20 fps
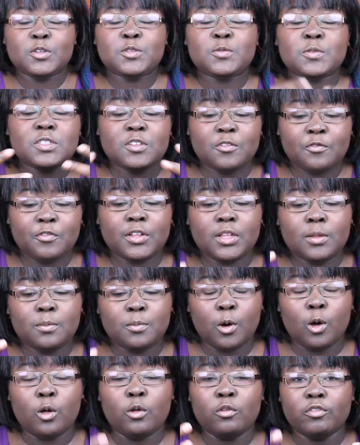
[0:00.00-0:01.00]
You're supposed to fill a
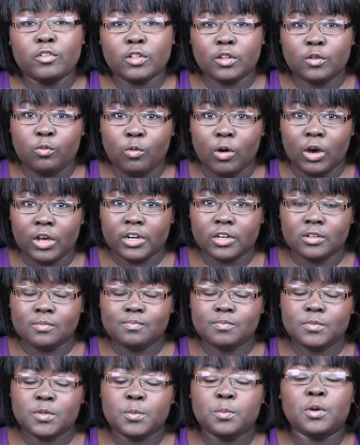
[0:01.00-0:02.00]
bowl full of water,
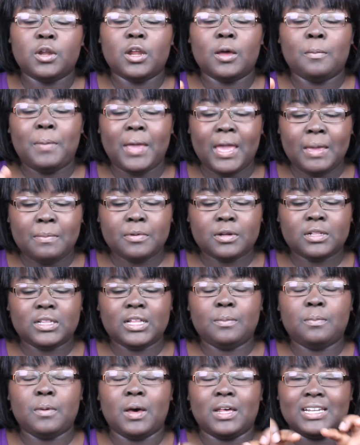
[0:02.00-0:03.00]
put a paper
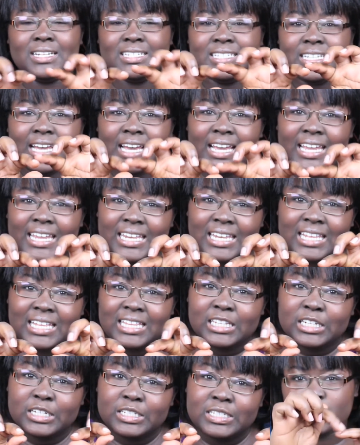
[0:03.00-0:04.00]
clip on a tiny
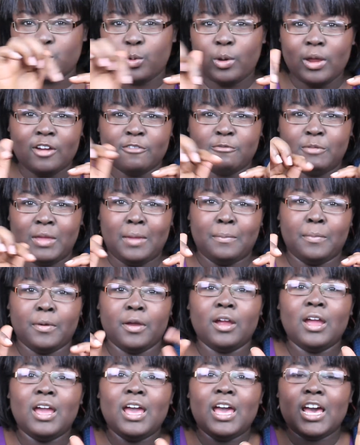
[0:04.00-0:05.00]
little square of
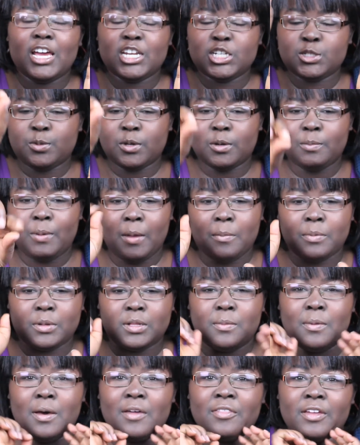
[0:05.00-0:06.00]
paper. You put a paper
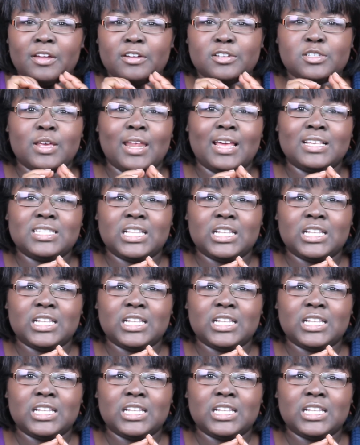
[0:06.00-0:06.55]
clip on there so it has